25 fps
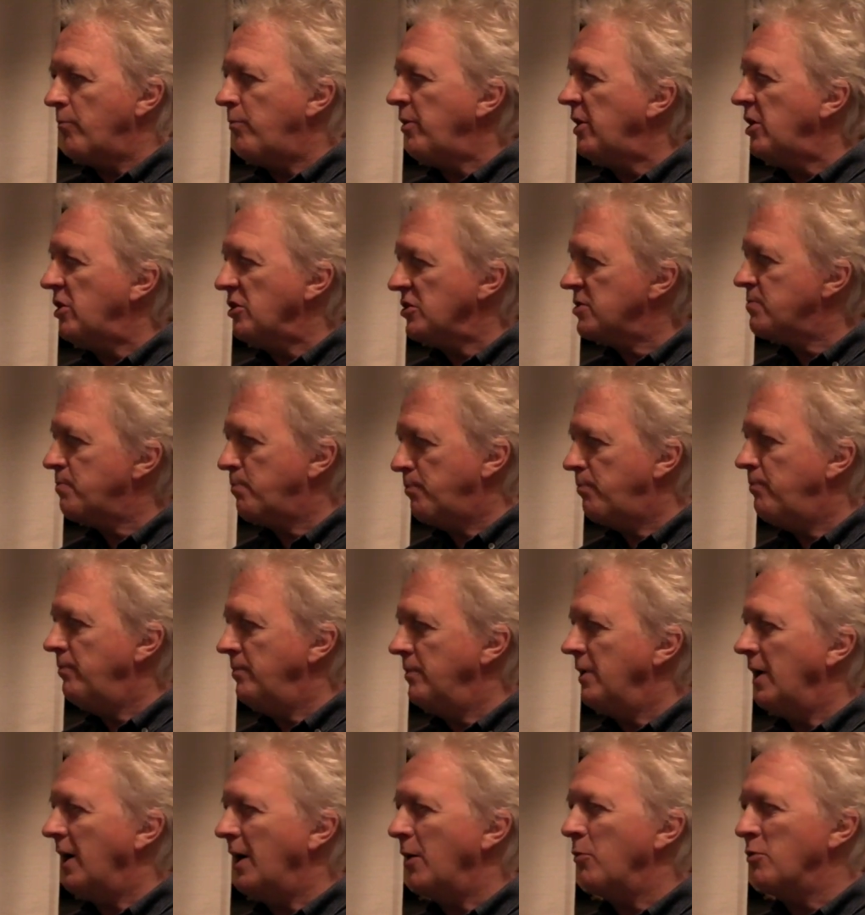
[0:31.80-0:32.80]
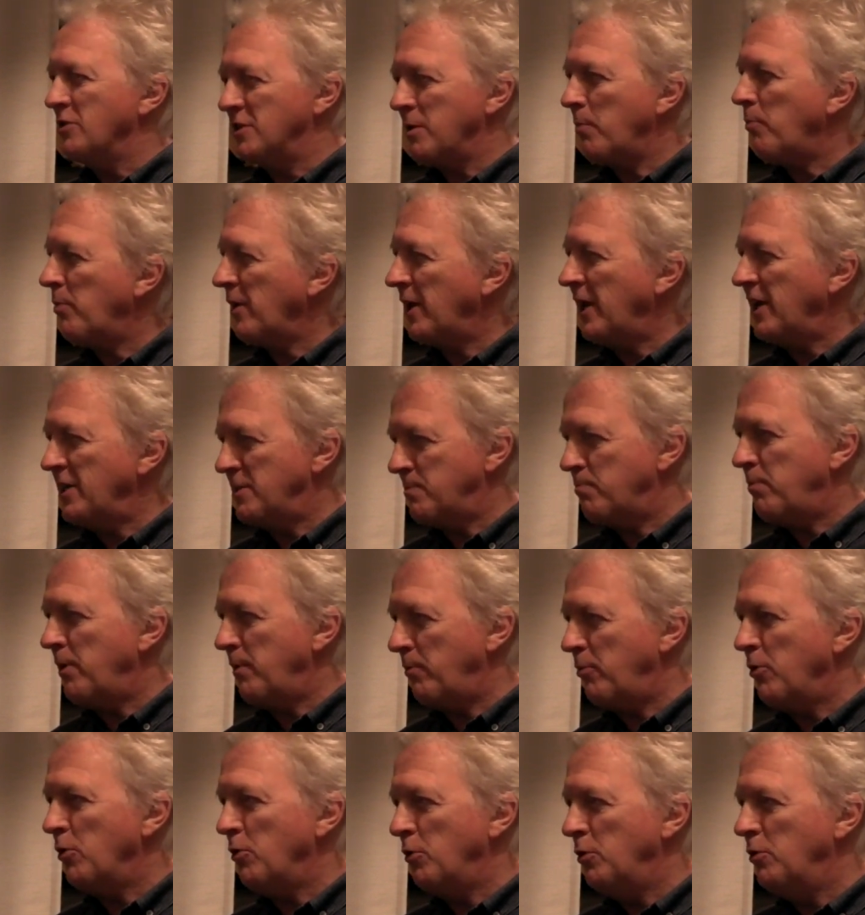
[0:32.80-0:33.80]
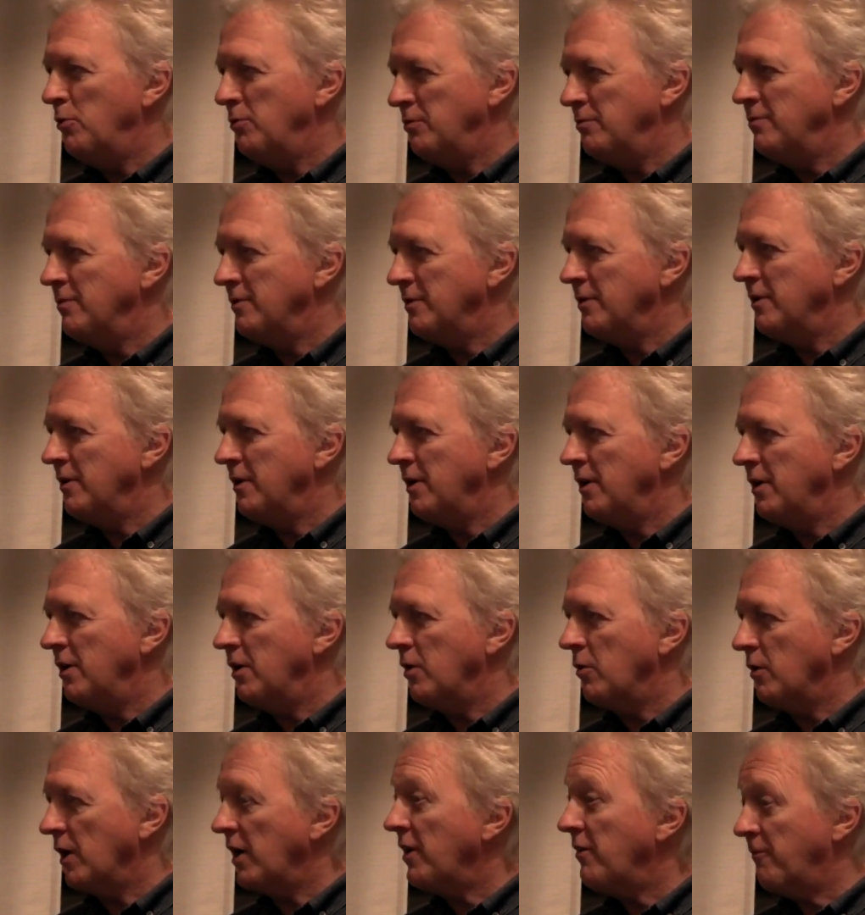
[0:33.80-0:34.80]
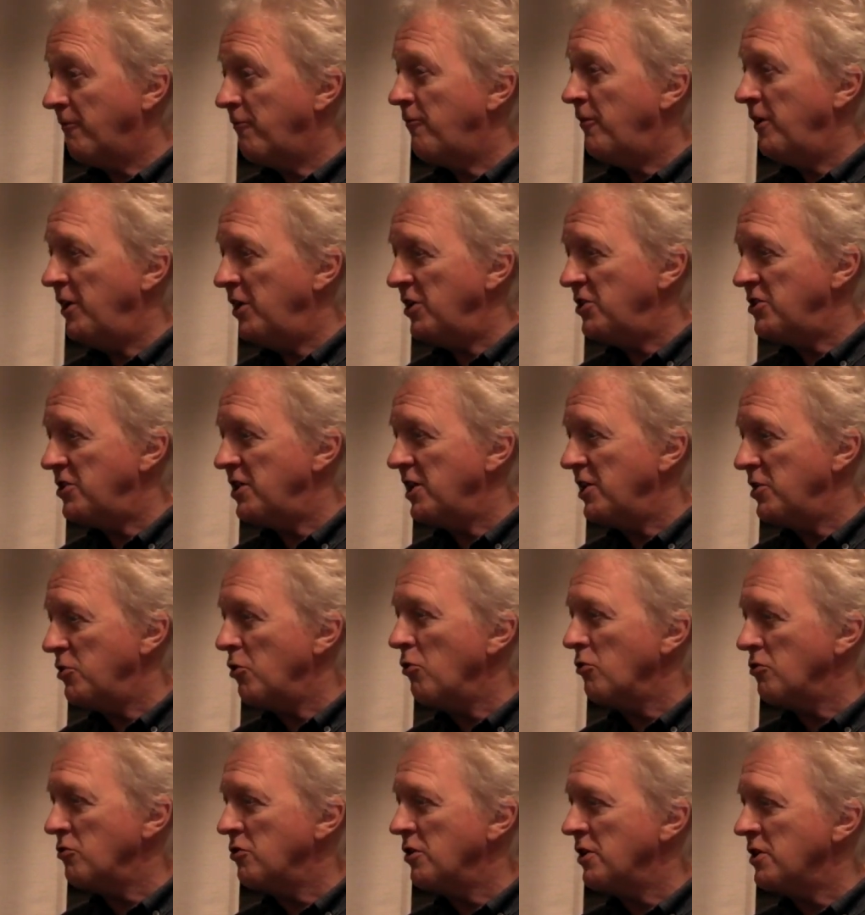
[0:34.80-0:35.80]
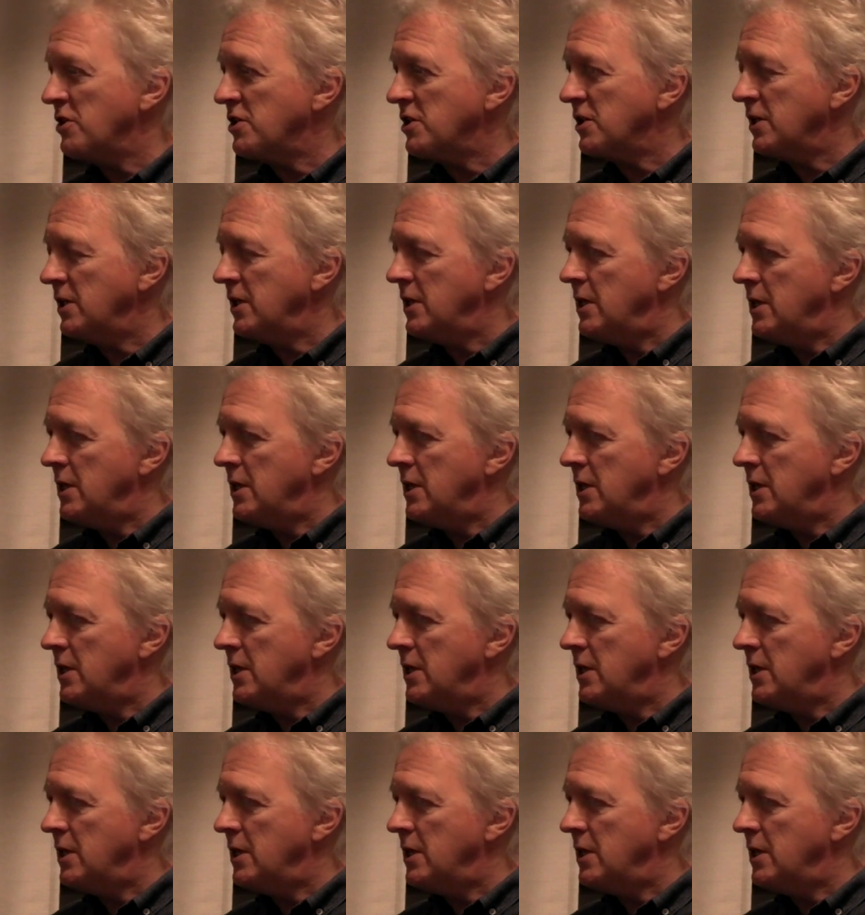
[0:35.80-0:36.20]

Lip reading: because I was up against people who, had finished their doctorates.